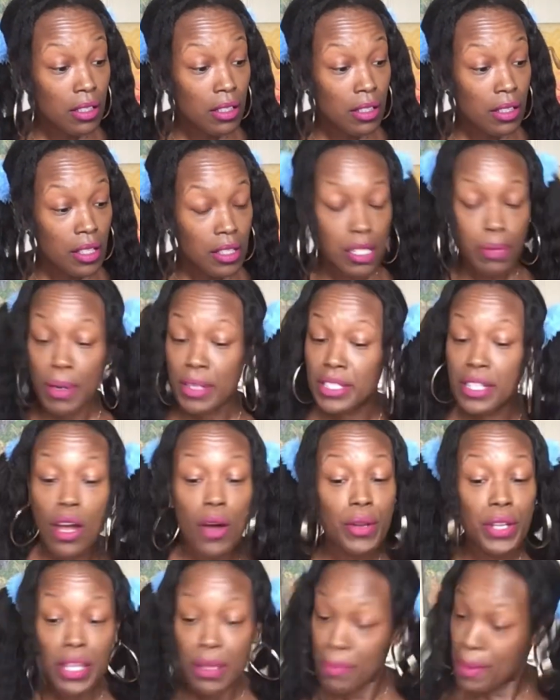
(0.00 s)
This person
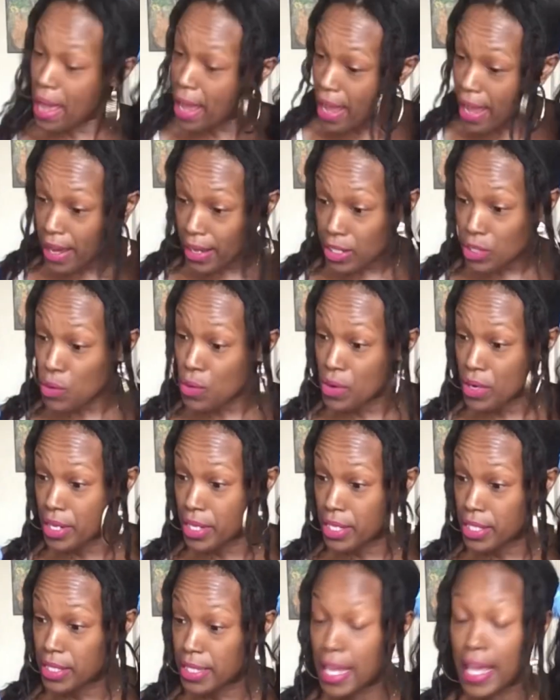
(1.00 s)
holding you back,
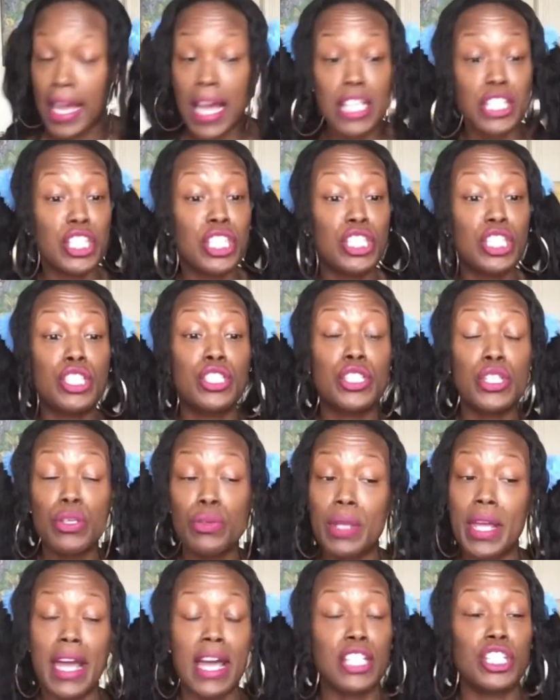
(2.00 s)
Taurus. They ain't got shit to do.
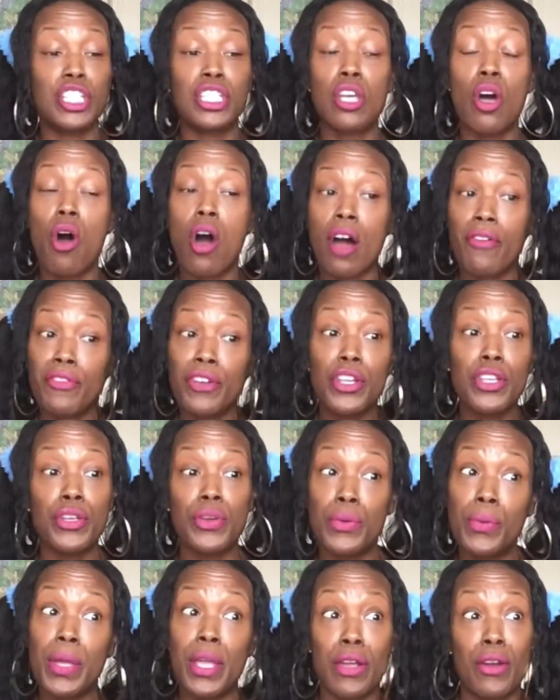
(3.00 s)
They ain't got shit to offer
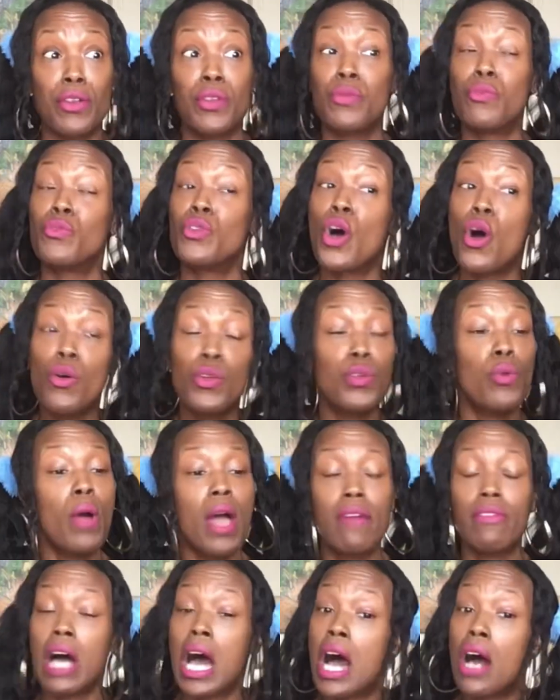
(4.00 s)
you here. You know you
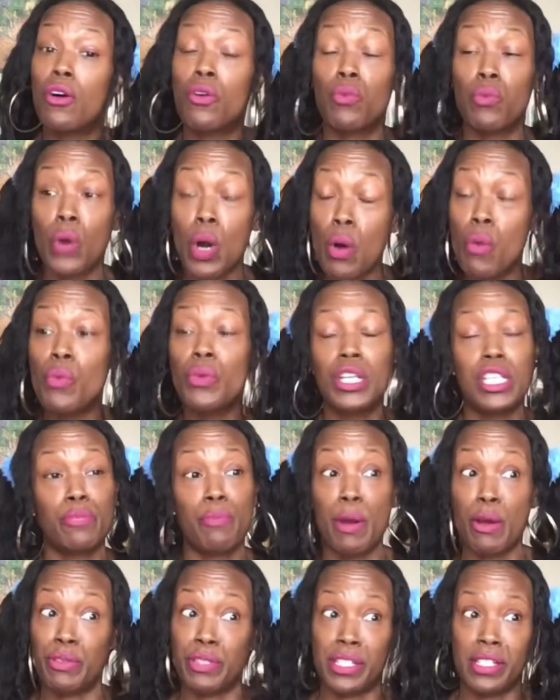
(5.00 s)
have outgrown this
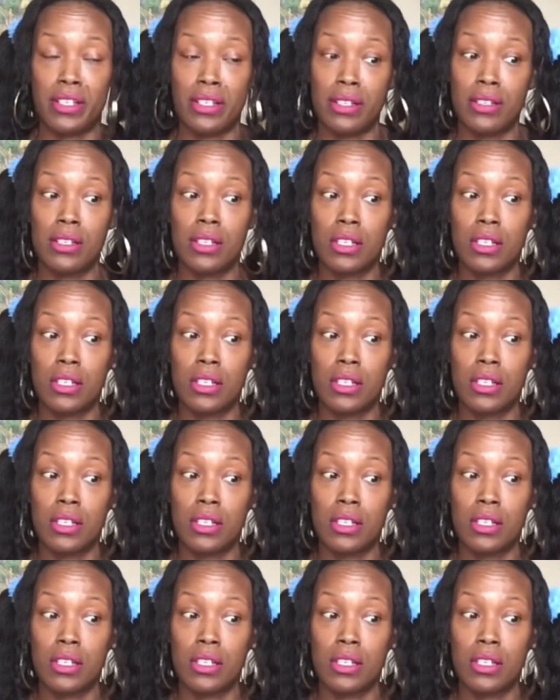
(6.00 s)
person.